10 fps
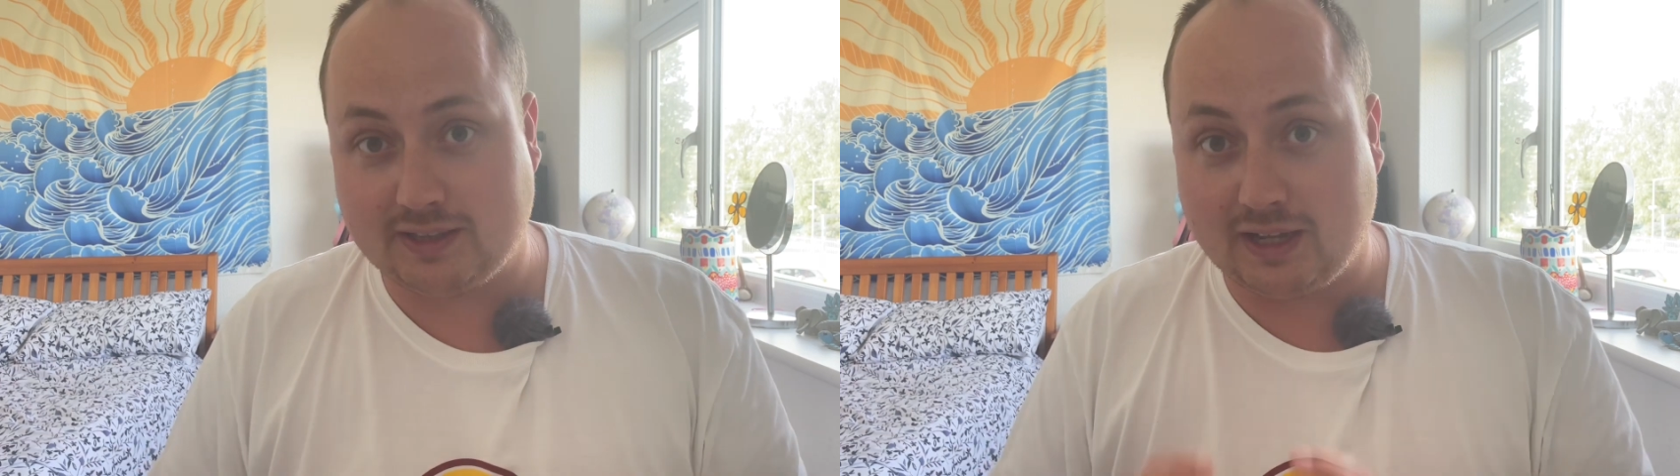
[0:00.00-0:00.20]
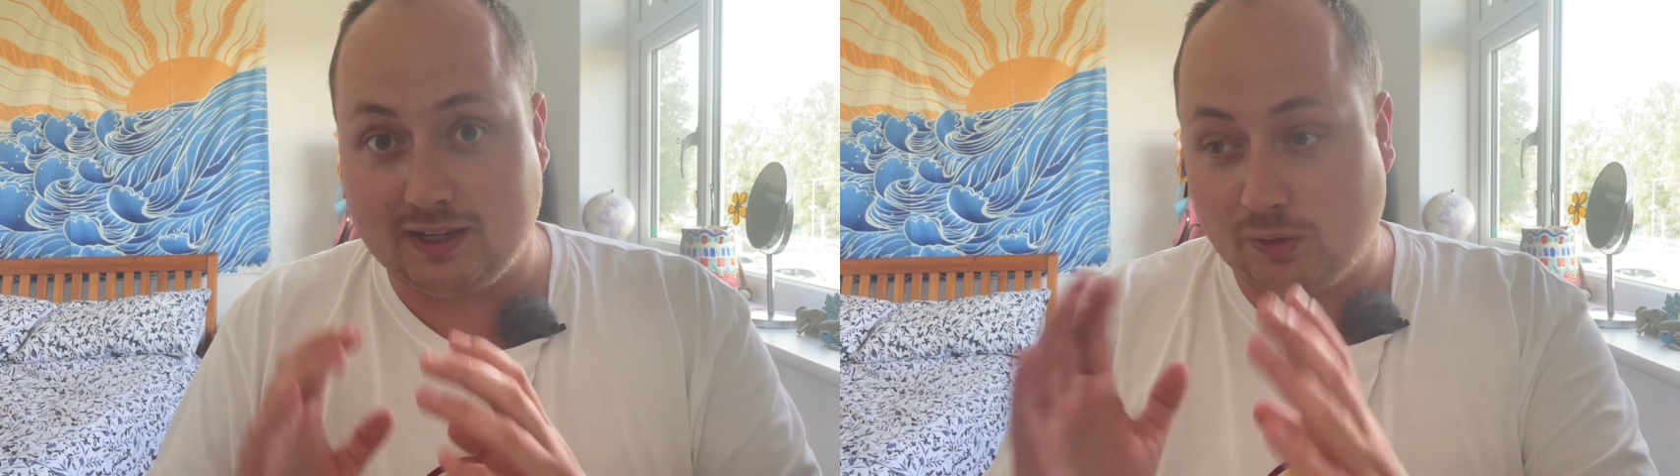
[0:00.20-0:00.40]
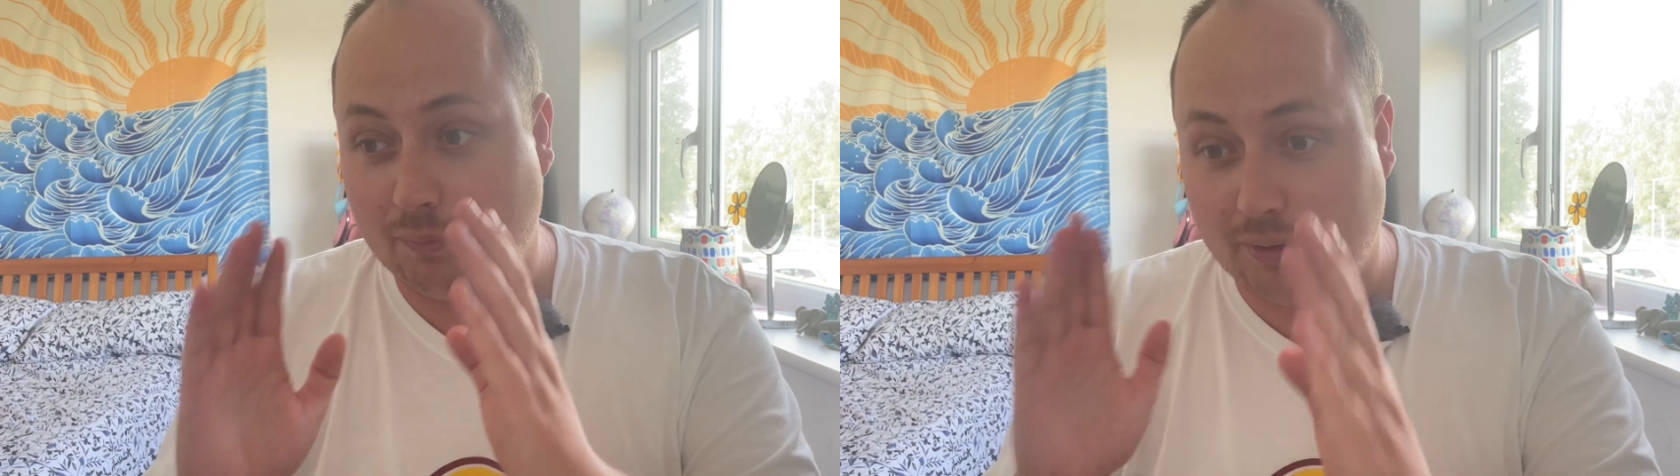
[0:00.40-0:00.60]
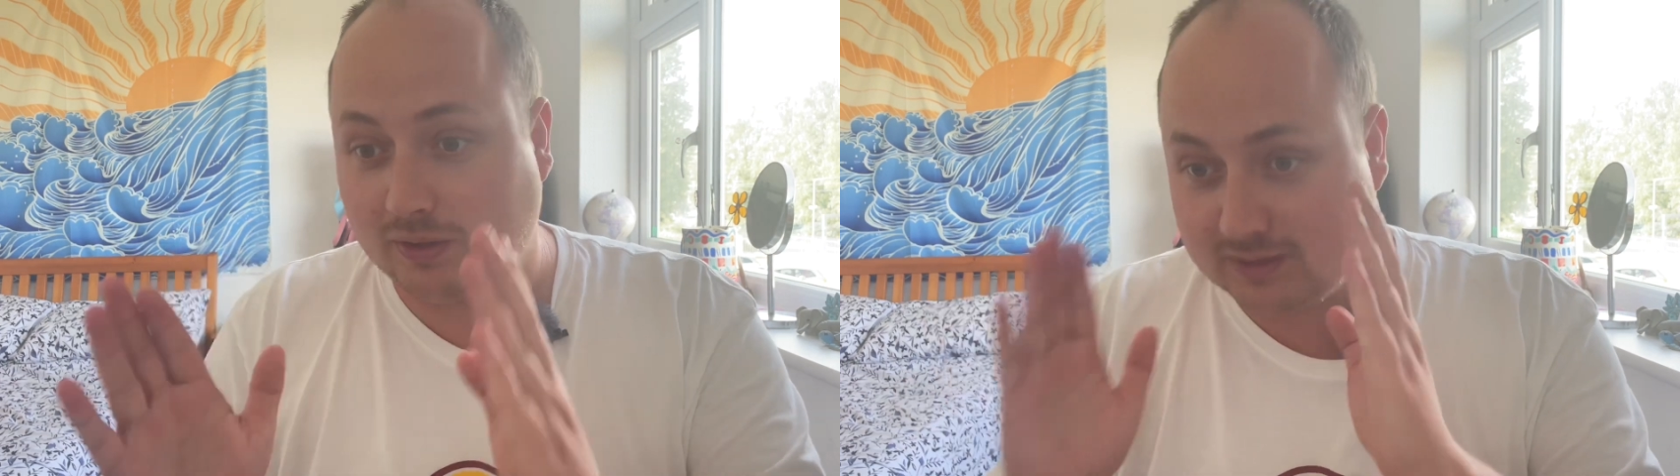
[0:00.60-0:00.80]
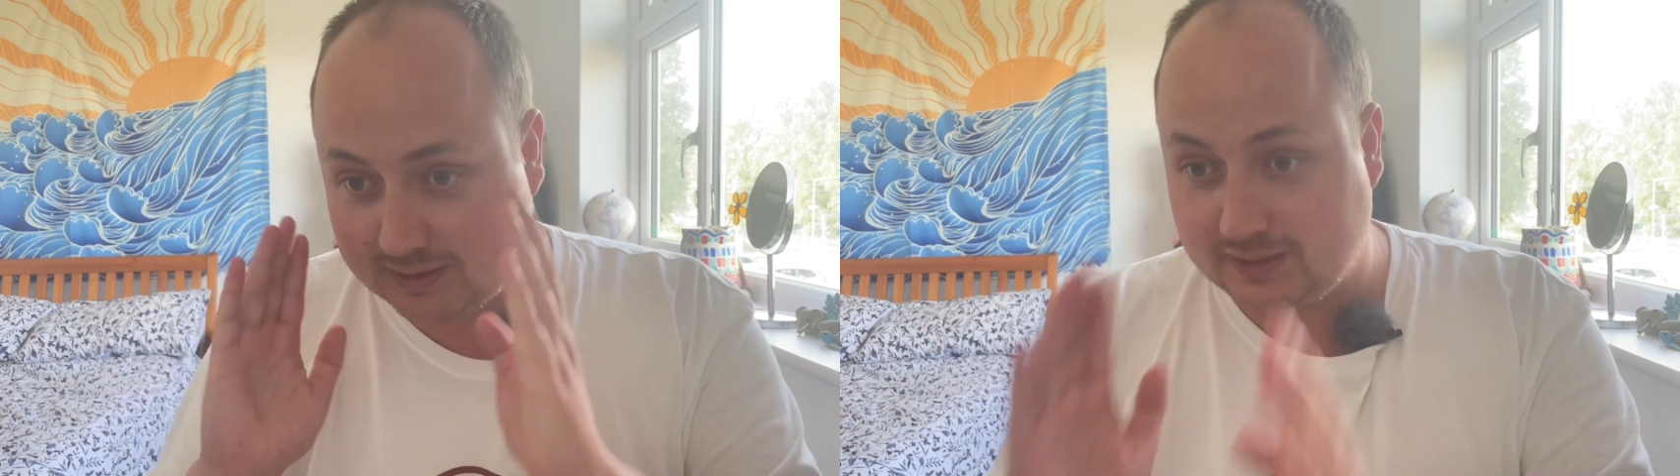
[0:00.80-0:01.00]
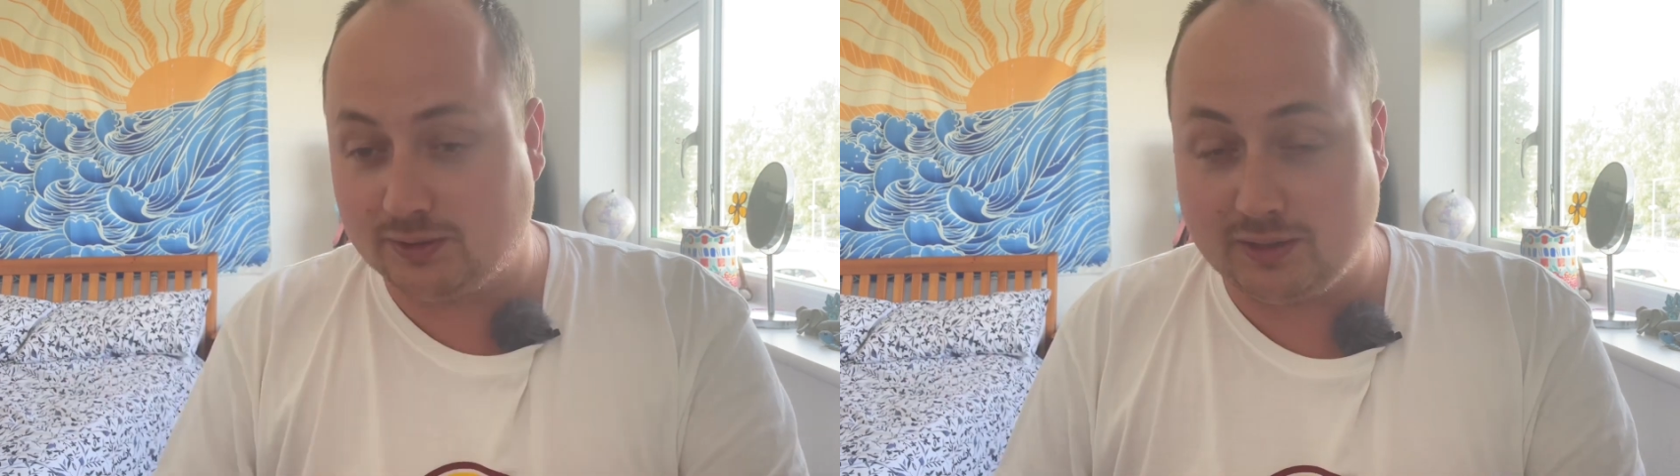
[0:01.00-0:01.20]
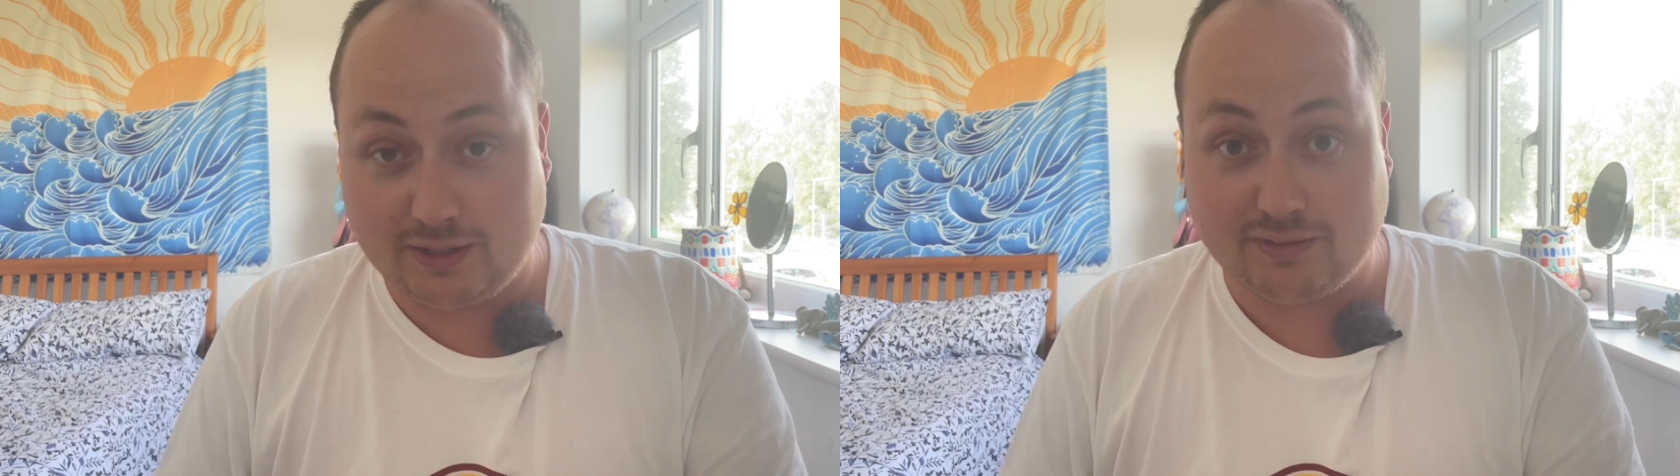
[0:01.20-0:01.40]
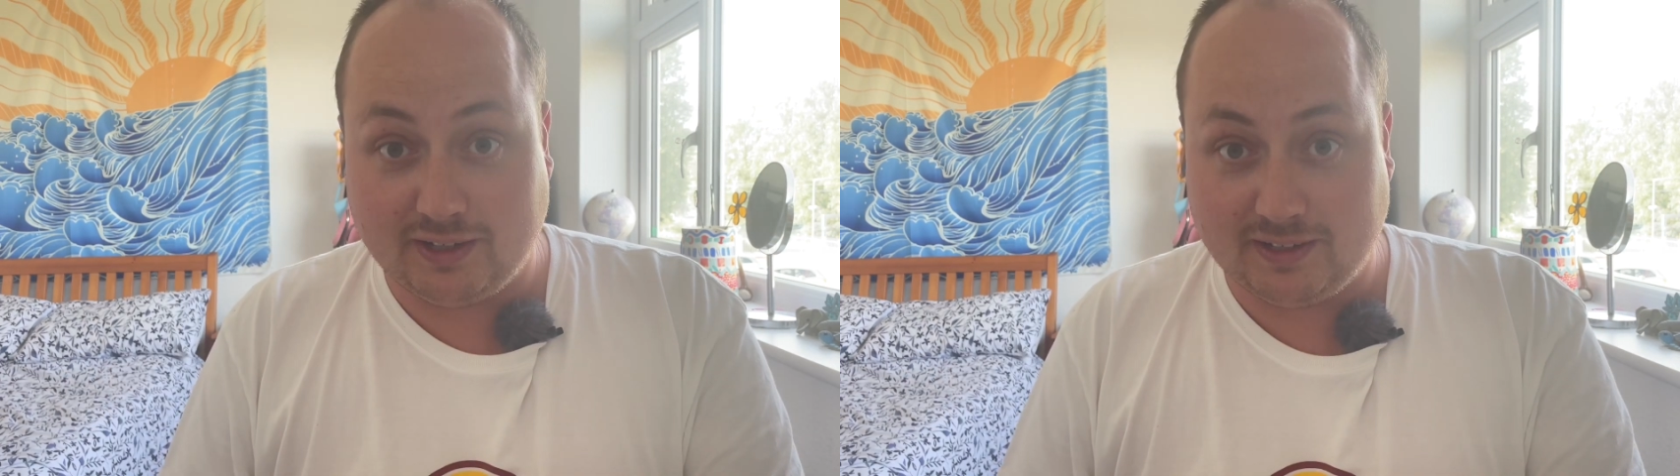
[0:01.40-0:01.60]
that little box that you're
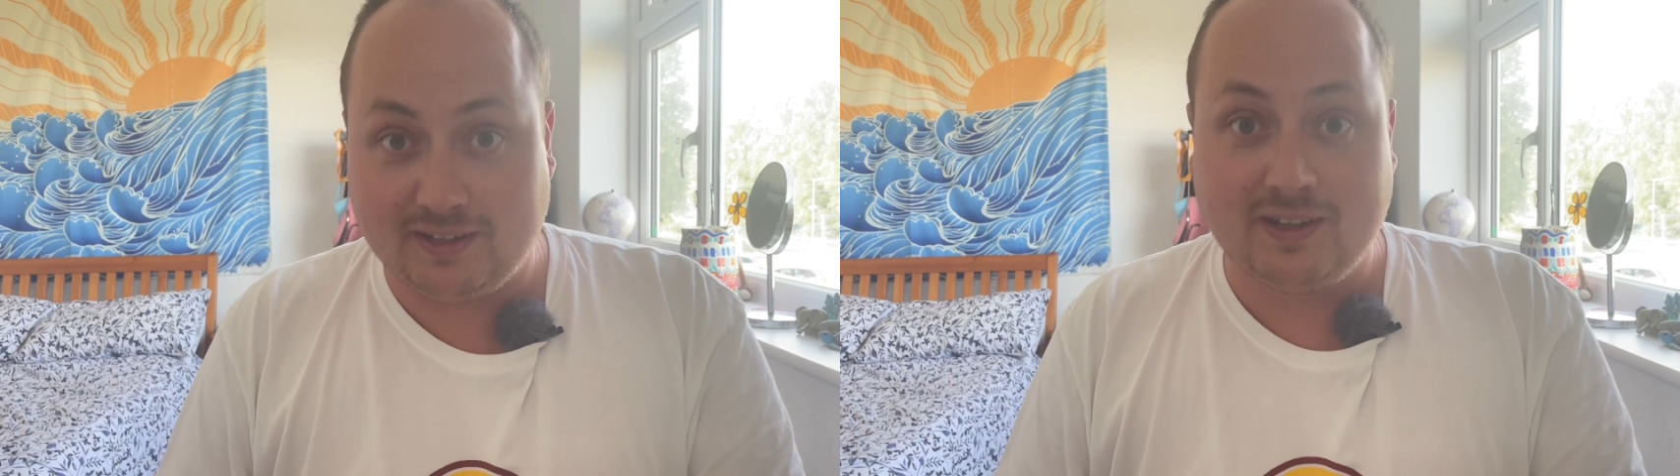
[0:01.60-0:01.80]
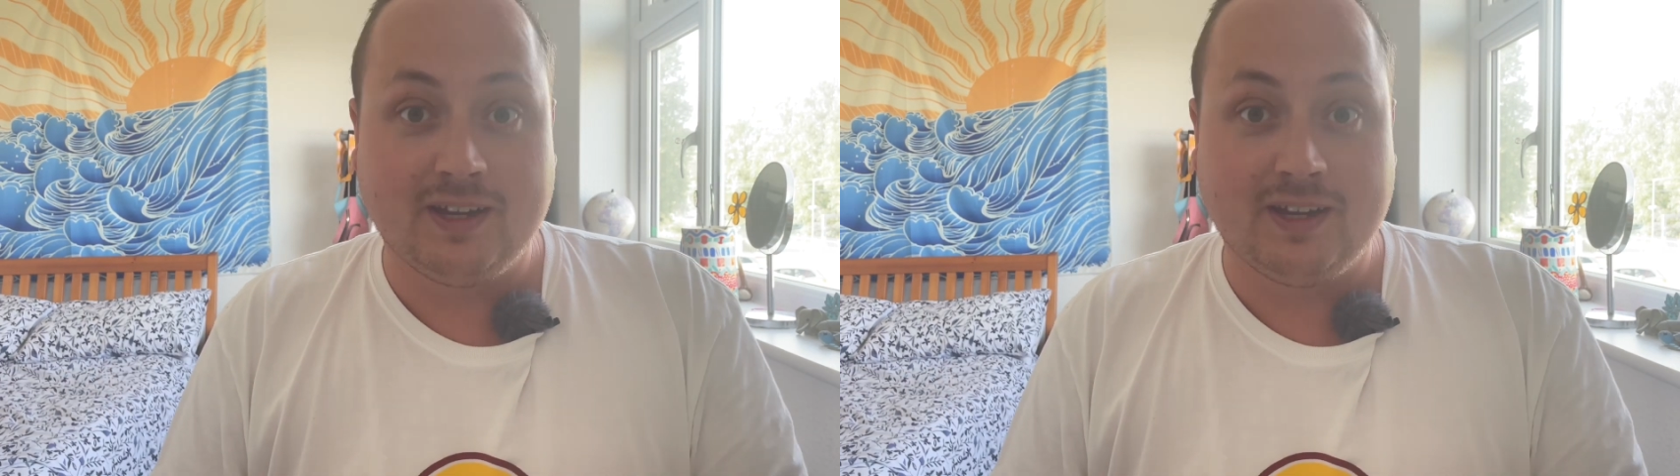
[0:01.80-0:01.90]
living in,